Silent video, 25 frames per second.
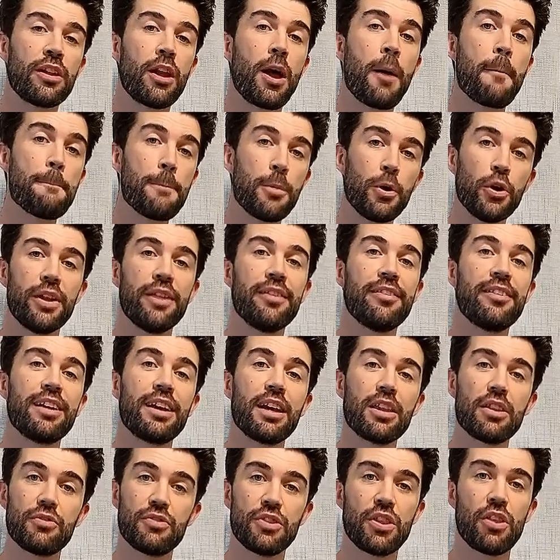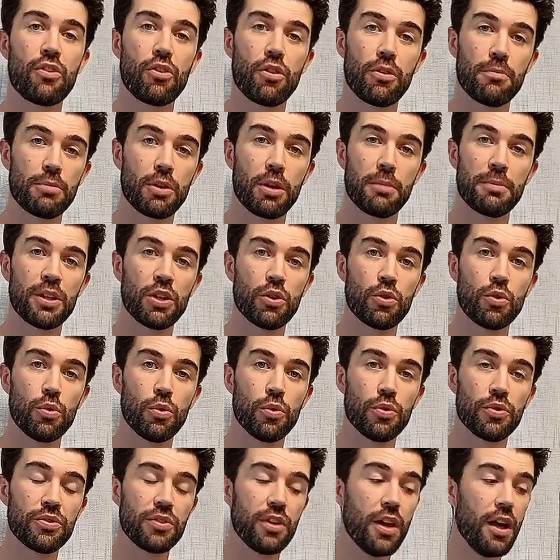I'm putting together for this upcoming
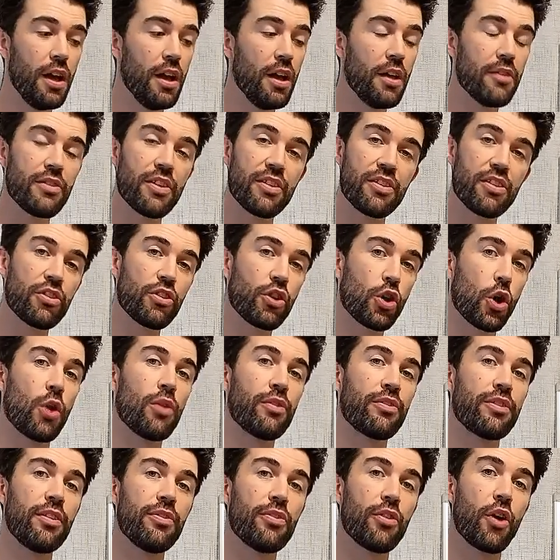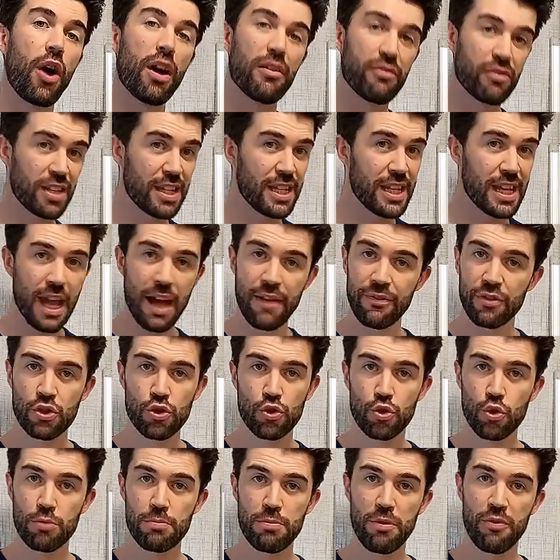course. This is content that I've never
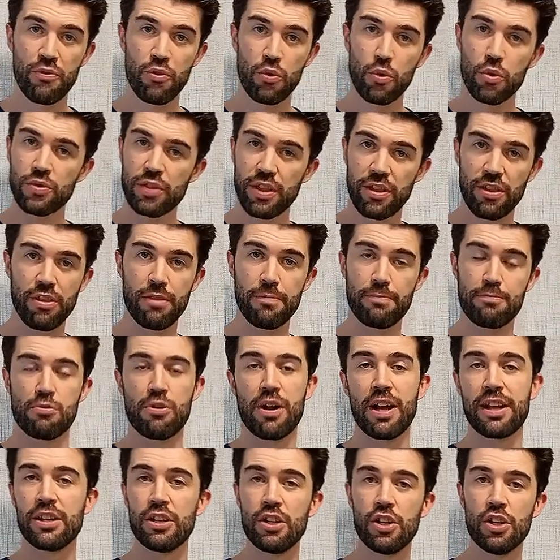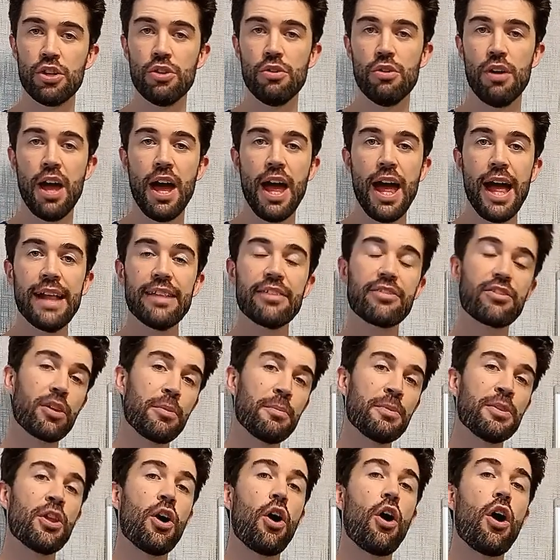taught before. This is brand new. It's
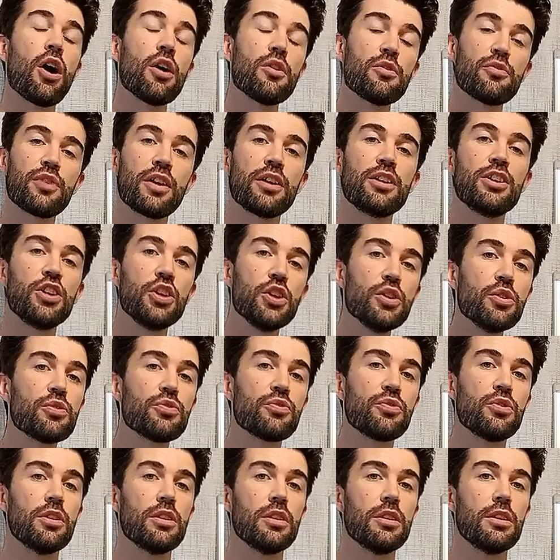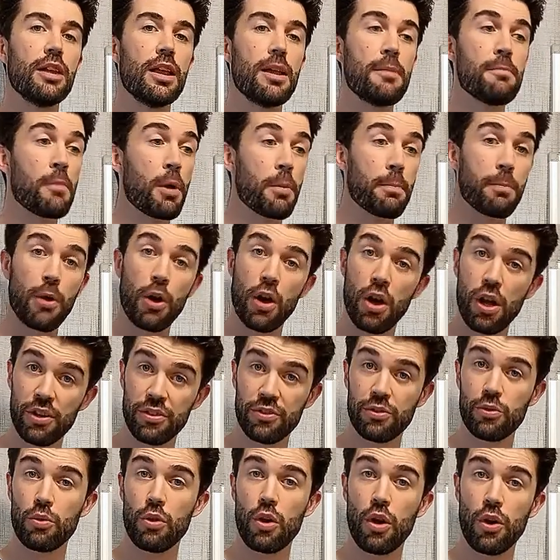something that I found useful in my
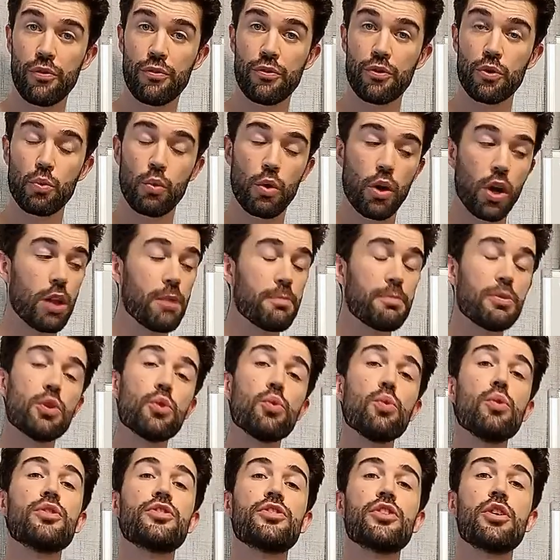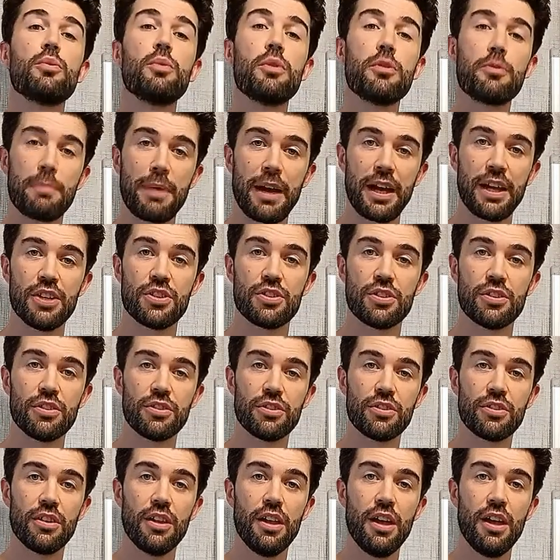personal life for a while, but also with patients.